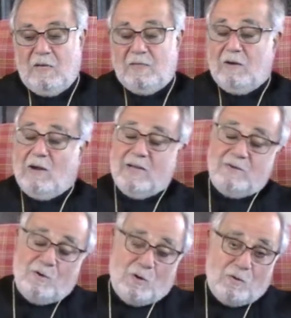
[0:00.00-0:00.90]
Now,
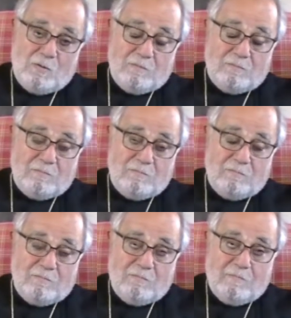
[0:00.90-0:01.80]
I know
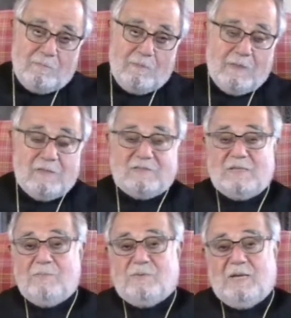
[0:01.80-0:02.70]
that
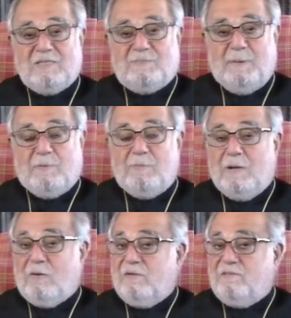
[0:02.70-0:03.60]
sometimes people
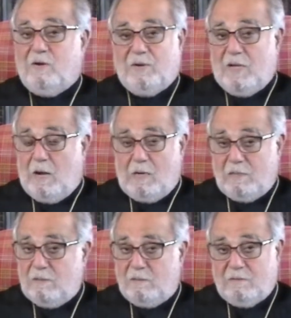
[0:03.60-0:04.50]
marry very
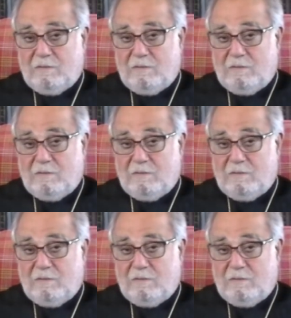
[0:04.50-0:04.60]
young.